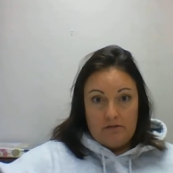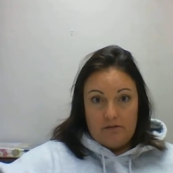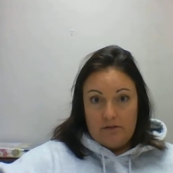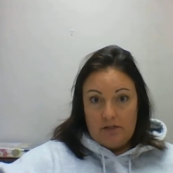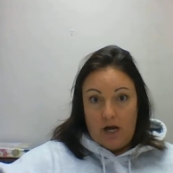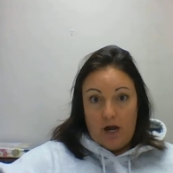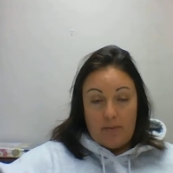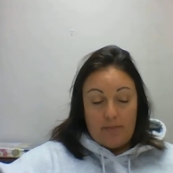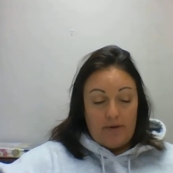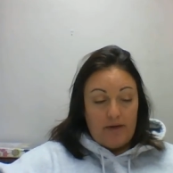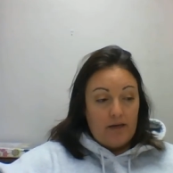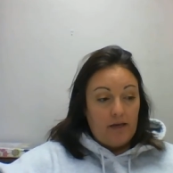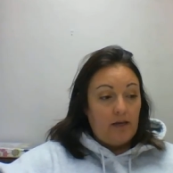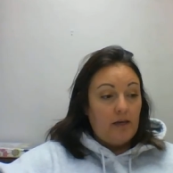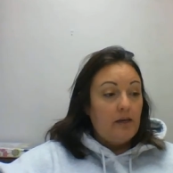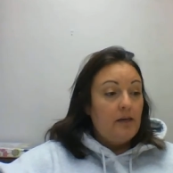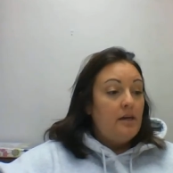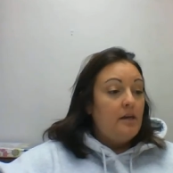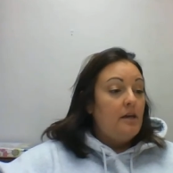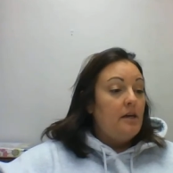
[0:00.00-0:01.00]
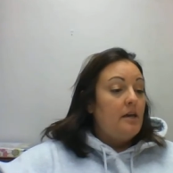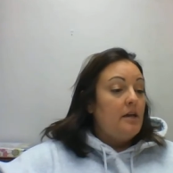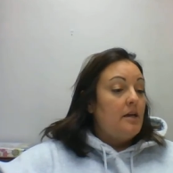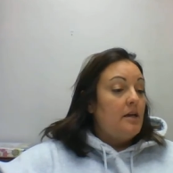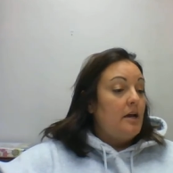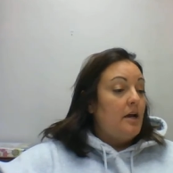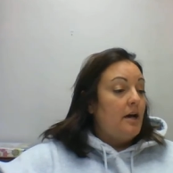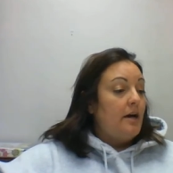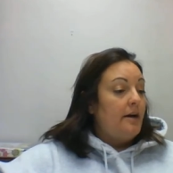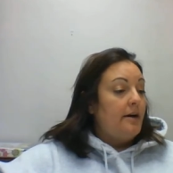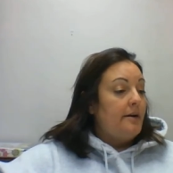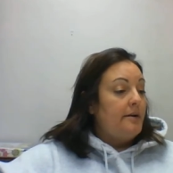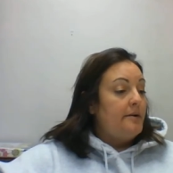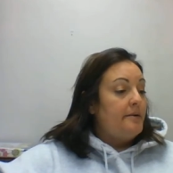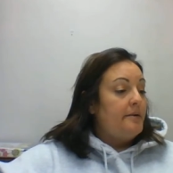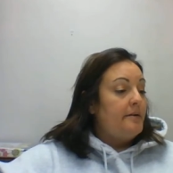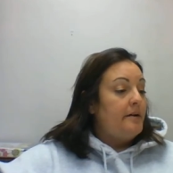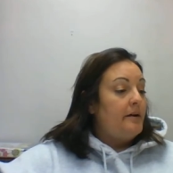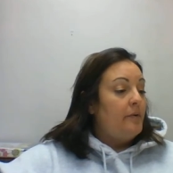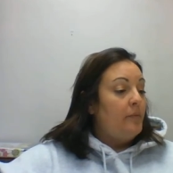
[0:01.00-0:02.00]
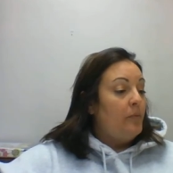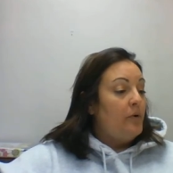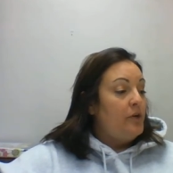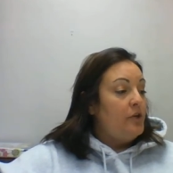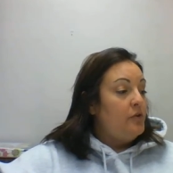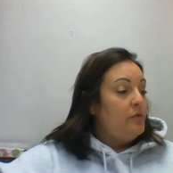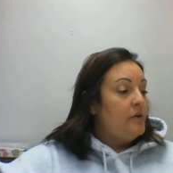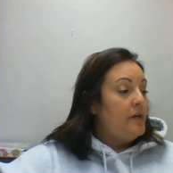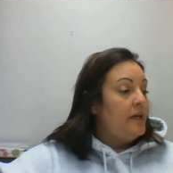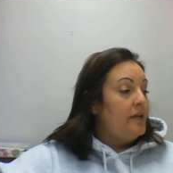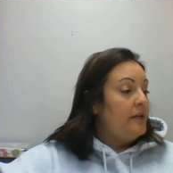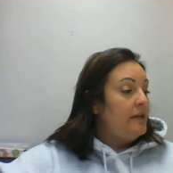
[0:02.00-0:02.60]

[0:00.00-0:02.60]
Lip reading: topic. When you get